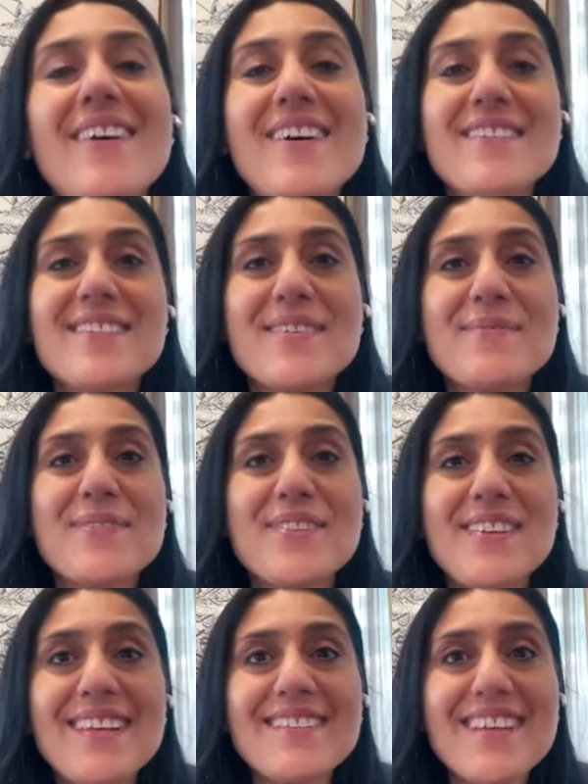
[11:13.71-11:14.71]
Awesome.
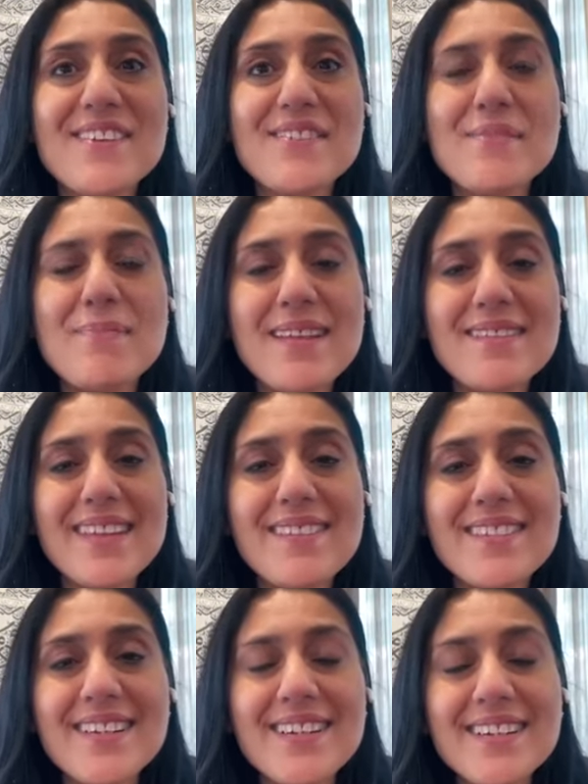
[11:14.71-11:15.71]
So let's get to the
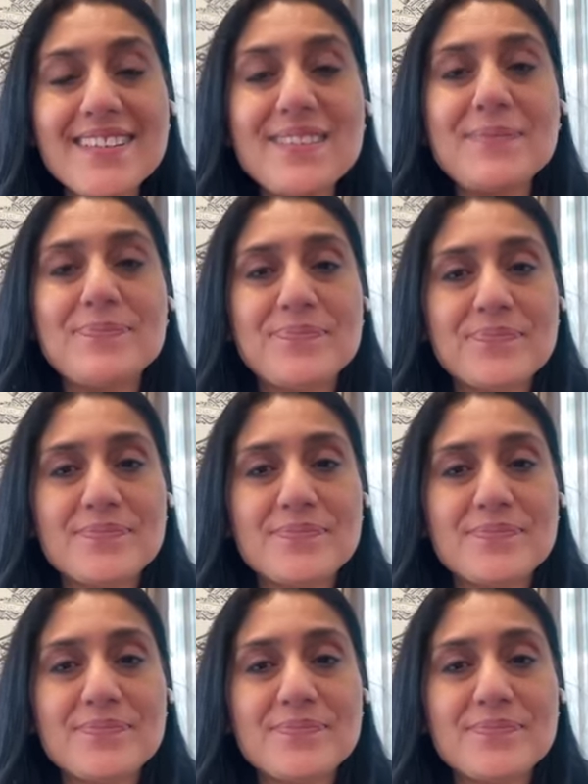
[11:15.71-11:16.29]
blessing circle